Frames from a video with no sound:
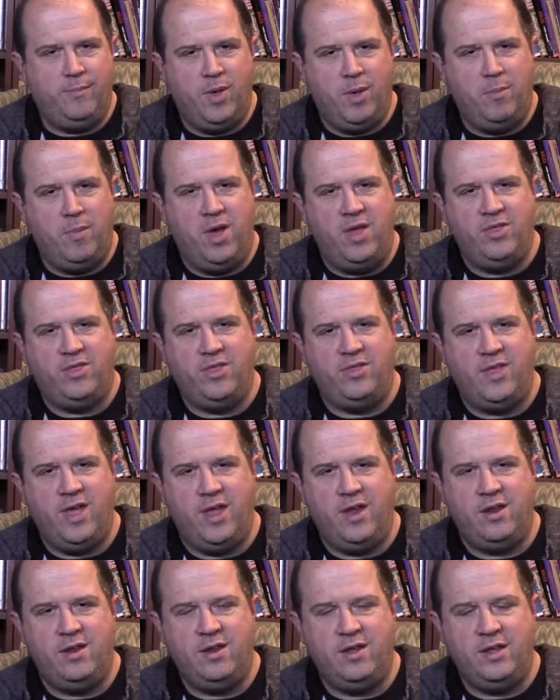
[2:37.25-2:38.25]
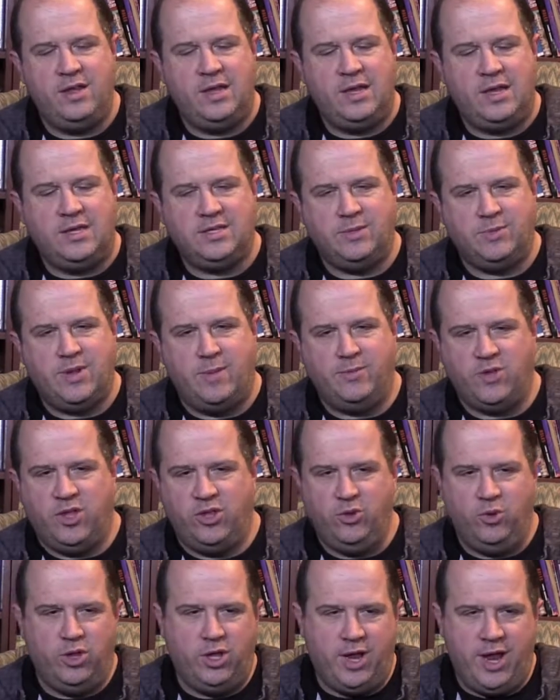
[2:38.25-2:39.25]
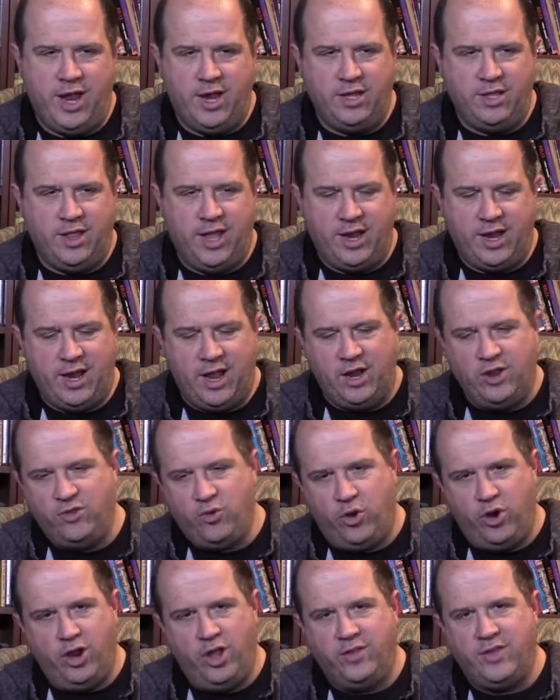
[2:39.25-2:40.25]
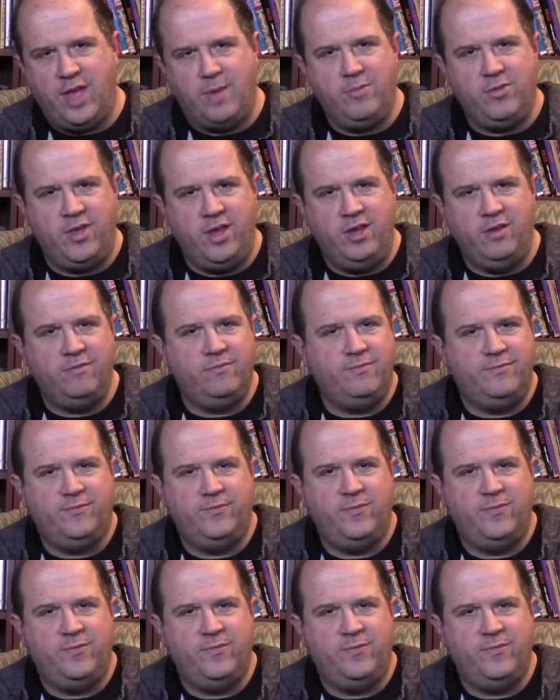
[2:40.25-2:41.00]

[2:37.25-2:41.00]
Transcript: a month, and then sometimes I'll do like an editorial type thing,